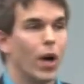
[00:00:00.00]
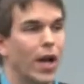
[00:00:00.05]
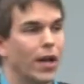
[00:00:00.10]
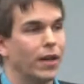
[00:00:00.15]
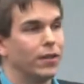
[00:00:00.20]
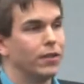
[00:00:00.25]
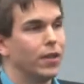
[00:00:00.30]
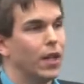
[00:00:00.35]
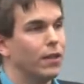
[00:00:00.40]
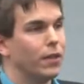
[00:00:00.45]
to
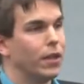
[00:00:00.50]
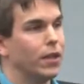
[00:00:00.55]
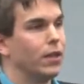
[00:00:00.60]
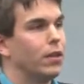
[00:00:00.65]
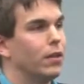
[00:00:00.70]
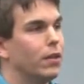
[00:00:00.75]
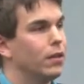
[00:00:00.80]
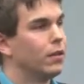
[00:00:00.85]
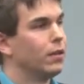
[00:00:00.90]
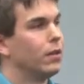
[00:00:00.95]
save it.
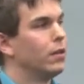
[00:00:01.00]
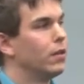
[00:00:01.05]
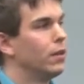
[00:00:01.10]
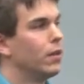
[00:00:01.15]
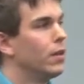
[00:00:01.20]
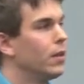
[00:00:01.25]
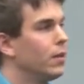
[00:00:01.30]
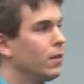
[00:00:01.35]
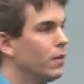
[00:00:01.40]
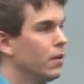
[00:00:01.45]

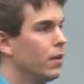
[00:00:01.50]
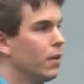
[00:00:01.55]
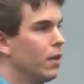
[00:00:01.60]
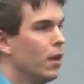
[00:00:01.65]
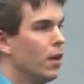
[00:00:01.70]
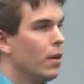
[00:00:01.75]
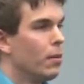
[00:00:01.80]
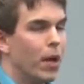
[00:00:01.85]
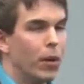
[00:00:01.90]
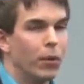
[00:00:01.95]

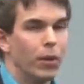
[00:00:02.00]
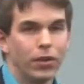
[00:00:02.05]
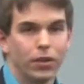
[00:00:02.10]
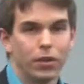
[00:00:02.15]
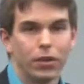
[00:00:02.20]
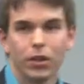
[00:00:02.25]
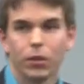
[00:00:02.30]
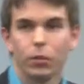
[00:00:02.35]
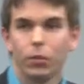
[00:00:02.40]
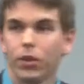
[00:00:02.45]
My
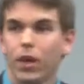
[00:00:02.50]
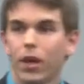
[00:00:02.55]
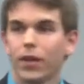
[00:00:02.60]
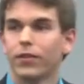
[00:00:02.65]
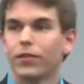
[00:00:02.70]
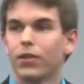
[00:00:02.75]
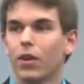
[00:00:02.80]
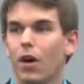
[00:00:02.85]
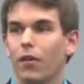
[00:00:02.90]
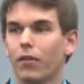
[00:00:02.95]
research will not
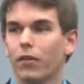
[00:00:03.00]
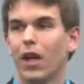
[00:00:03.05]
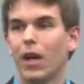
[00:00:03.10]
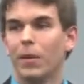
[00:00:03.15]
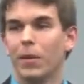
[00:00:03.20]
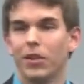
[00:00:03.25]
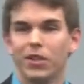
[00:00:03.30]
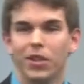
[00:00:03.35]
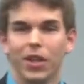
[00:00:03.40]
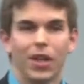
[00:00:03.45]
solve climate
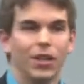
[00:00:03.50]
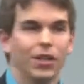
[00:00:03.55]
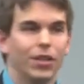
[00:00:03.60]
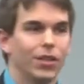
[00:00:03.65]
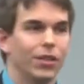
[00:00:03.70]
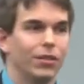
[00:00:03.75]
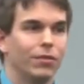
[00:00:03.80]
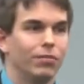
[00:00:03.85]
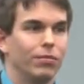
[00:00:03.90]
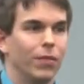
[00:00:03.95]
change.
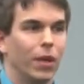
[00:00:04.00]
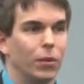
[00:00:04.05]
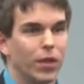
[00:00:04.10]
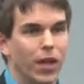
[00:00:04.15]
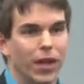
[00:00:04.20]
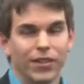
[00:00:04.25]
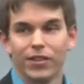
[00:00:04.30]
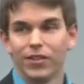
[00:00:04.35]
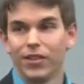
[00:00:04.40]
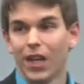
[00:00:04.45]
It will not
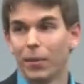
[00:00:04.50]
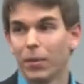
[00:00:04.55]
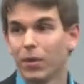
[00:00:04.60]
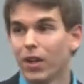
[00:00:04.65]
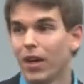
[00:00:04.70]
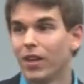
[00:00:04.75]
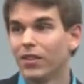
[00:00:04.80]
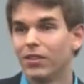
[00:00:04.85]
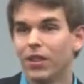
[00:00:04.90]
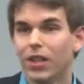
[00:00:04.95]

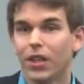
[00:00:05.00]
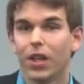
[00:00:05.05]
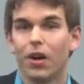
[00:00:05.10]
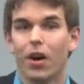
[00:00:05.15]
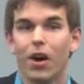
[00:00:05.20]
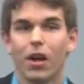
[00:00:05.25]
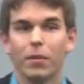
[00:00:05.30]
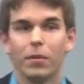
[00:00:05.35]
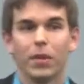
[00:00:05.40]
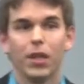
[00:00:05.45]
stabilize the
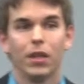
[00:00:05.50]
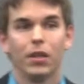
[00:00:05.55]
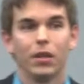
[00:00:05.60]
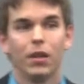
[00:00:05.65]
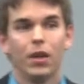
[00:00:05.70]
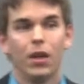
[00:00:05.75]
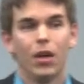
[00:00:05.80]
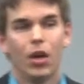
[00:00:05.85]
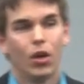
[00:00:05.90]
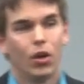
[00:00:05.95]
economy,
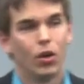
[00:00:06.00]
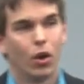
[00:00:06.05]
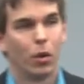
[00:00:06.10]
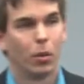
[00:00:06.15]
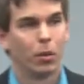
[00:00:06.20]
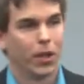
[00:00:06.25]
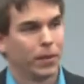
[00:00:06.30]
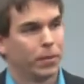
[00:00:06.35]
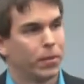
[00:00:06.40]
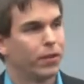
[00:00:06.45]
nor will
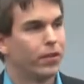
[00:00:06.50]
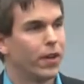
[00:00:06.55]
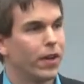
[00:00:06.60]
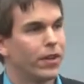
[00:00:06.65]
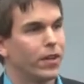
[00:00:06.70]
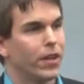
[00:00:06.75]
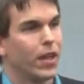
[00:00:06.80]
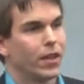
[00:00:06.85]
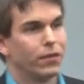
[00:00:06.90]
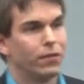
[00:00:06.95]
it prevent the
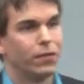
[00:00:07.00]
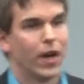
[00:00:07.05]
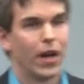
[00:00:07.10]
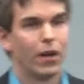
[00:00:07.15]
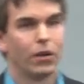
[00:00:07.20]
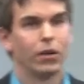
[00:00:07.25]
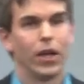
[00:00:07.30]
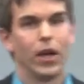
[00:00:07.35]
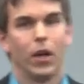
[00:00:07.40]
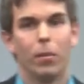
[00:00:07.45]
next
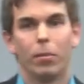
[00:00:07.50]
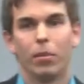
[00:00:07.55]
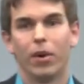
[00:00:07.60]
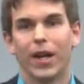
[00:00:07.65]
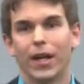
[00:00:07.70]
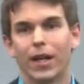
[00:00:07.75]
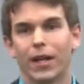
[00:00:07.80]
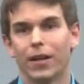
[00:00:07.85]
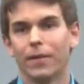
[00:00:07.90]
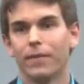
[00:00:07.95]
viral
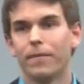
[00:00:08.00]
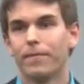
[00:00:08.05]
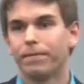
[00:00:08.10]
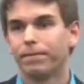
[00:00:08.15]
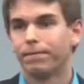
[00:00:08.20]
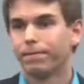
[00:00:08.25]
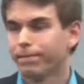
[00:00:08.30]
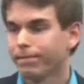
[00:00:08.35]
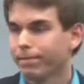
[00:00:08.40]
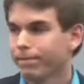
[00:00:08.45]
outbreak.
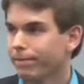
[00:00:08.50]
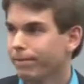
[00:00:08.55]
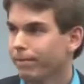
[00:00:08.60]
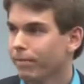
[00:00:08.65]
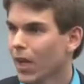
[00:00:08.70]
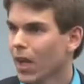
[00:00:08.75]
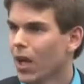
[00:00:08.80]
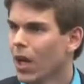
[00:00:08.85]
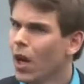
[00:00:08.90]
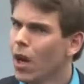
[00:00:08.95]

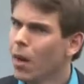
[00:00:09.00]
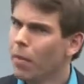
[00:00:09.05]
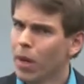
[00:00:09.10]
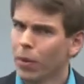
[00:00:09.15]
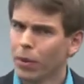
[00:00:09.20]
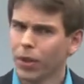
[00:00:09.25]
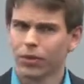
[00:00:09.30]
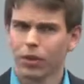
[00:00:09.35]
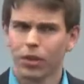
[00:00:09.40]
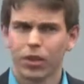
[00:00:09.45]
My
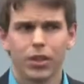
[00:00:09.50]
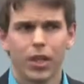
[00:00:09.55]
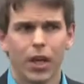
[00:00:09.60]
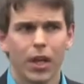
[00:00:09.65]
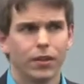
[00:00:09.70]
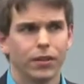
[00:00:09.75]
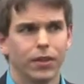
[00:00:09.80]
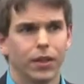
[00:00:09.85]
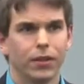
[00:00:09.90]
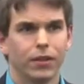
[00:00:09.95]
research tells
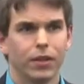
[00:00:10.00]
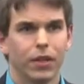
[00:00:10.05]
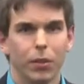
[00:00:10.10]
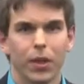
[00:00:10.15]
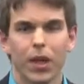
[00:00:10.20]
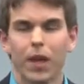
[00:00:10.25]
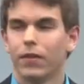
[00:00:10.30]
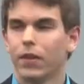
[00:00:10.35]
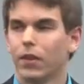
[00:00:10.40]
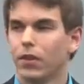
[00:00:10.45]
us that we
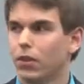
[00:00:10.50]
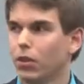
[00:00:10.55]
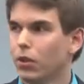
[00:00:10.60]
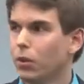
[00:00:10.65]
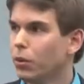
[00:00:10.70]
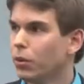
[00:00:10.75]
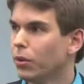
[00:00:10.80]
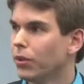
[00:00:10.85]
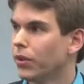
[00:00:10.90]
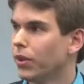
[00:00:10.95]
have the
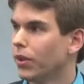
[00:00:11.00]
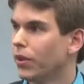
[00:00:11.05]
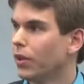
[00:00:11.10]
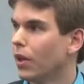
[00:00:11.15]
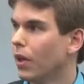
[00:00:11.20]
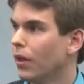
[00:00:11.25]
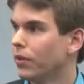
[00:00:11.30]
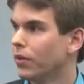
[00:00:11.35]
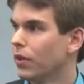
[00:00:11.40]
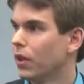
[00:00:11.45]
tools to
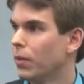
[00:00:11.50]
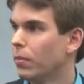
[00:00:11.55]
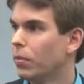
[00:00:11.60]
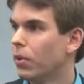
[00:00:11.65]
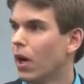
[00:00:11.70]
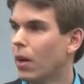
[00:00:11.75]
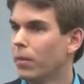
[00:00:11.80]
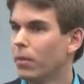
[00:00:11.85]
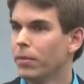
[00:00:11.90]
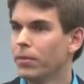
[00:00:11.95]
solve such
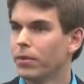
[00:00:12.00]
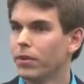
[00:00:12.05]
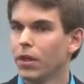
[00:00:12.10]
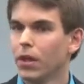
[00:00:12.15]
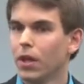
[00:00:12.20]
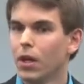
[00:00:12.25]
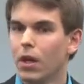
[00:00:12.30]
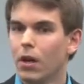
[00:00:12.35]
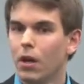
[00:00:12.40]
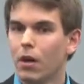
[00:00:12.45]
problems,
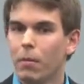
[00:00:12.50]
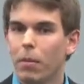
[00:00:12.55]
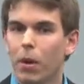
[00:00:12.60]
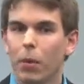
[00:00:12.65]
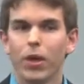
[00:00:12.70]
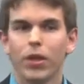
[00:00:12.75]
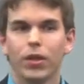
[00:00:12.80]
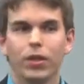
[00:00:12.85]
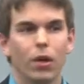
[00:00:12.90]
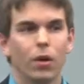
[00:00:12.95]
but we
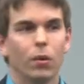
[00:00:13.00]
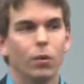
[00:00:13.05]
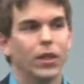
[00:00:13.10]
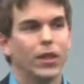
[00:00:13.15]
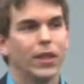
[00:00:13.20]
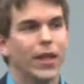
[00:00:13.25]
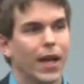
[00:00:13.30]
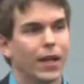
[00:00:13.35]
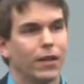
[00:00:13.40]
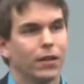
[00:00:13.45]
don't
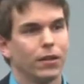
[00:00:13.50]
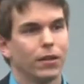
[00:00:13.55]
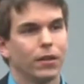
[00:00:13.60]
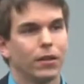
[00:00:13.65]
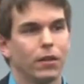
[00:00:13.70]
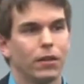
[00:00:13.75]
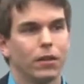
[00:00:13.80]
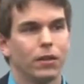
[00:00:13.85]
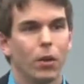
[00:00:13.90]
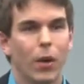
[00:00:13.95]
yet
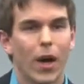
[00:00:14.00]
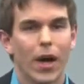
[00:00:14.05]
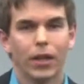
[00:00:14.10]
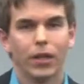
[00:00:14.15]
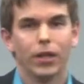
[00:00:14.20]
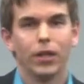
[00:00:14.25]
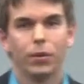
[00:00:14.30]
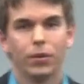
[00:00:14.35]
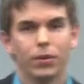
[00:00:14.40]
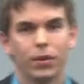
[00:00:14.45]
know how to
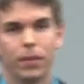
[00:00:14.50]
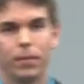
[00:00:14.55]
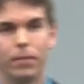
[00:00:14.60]
use them.